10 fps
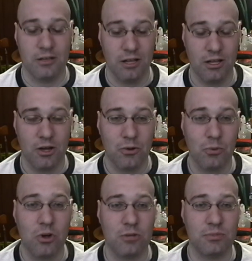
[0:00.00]
Hello and
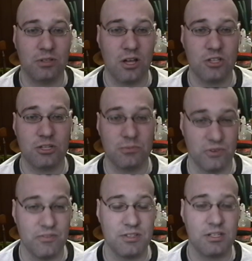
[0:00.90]
welcome to Lost Gems
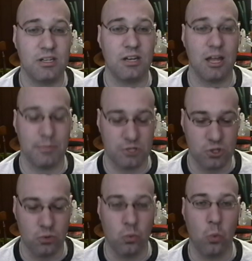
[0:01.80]
Revisited,
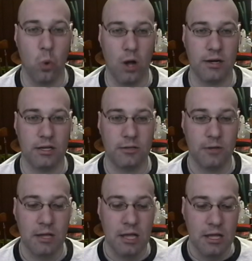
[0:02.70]
Episode 1.
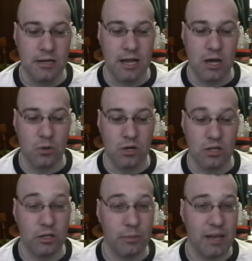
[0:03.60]
Now, a
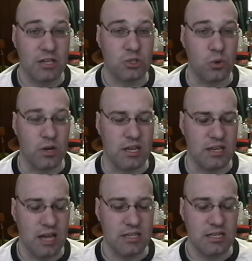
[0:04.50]
little backstory. In
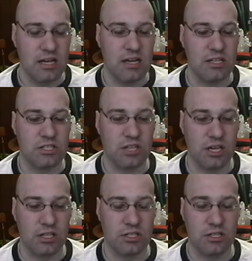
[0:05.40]

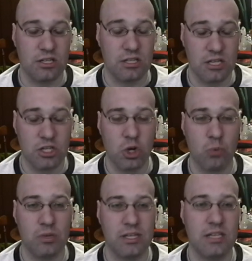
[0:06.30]
1996,
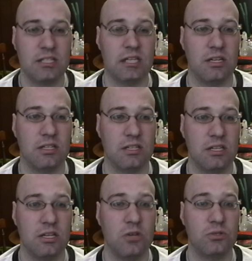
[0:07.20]
Nintendo released the
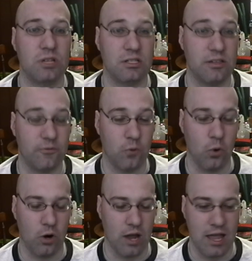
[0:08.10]
Nintendo
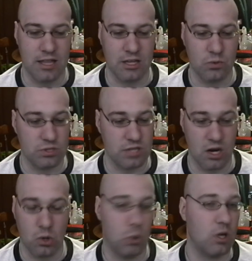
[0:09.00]
64, and there was not
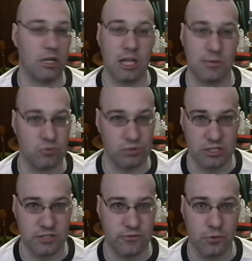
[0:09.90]
a whole lot of games
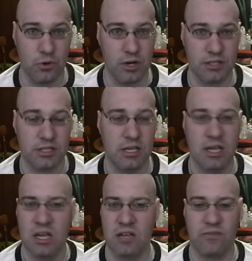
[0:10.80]
released for it.
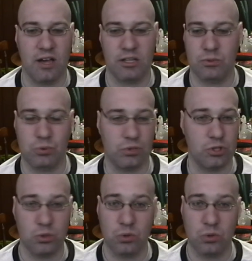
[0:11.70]
In fact, there was only 2